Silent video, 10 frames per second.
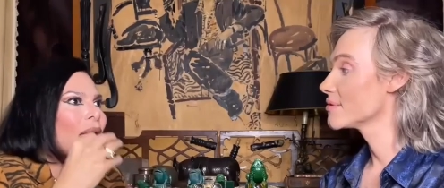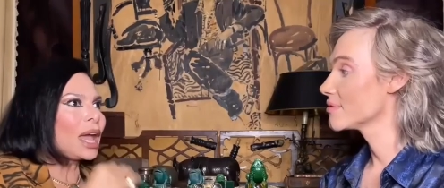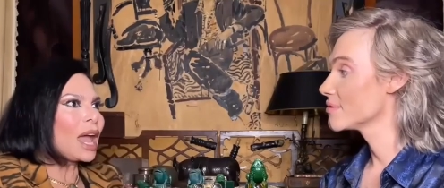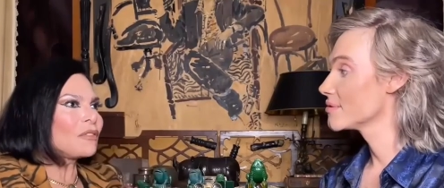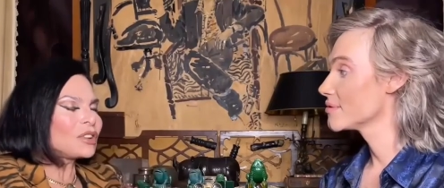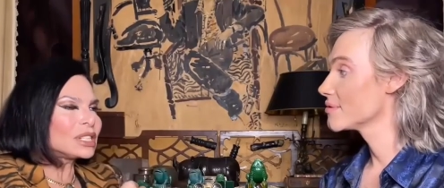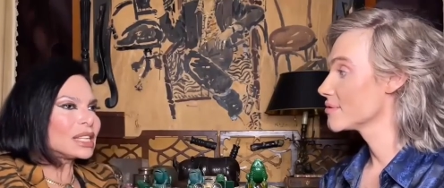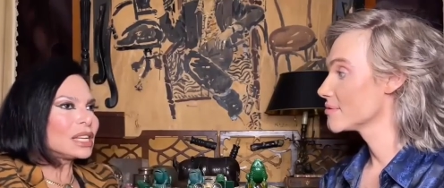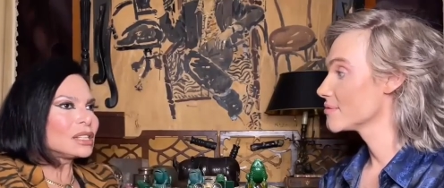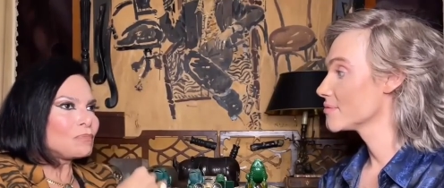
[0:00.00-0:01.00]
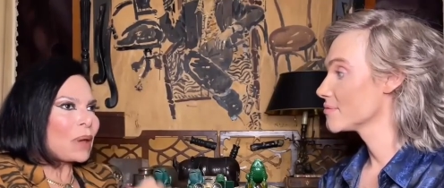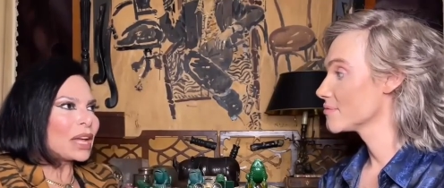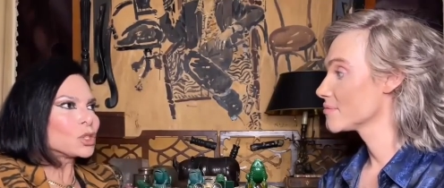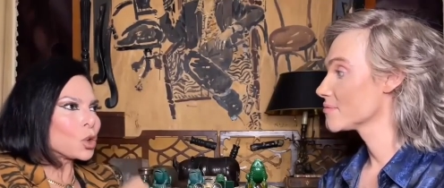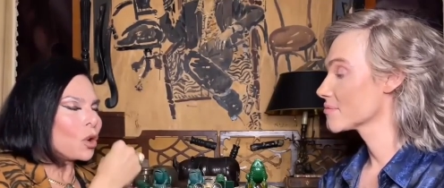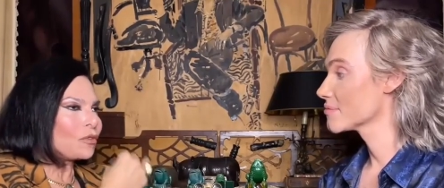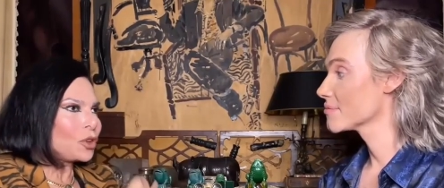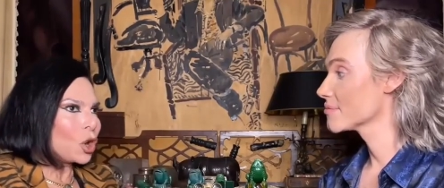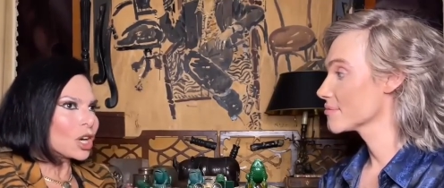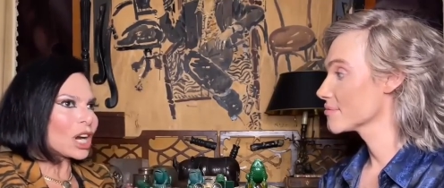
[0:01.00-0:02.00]
Speaker 1: Everything depends of
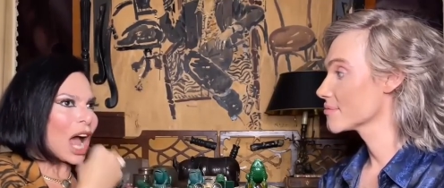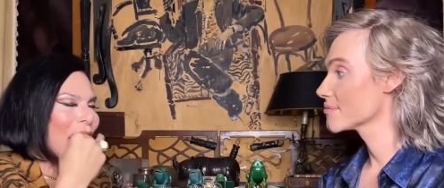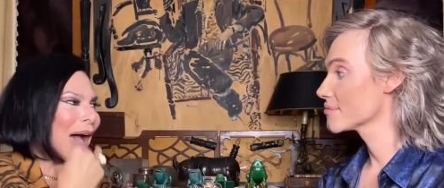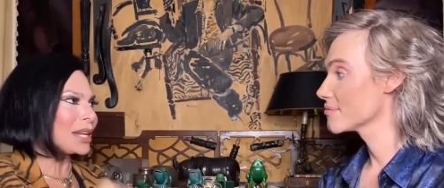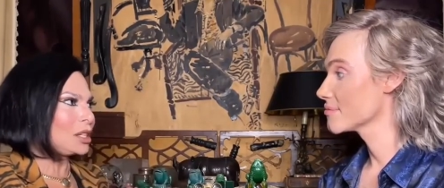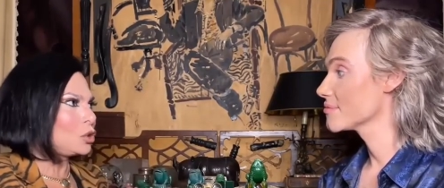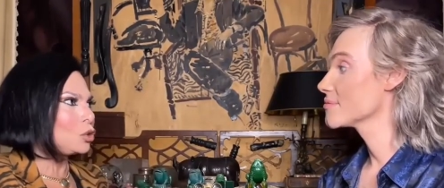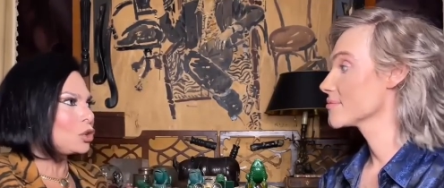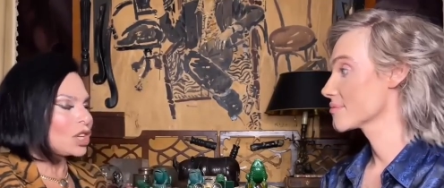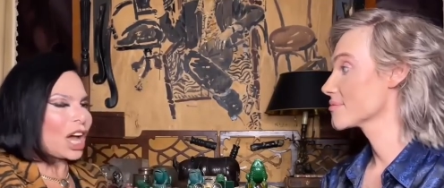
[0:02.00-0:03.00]
your attitude